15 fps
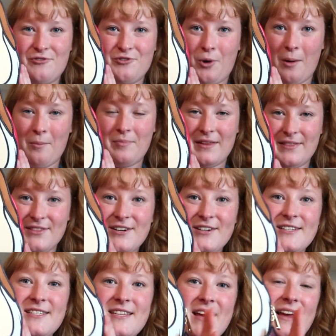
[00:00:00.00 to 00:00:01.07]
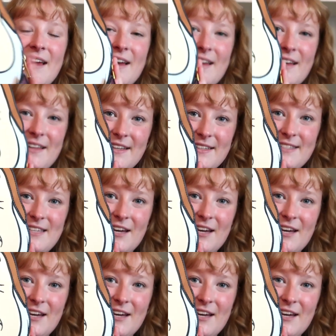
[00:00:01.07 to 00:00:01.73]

Grumpy looks. It's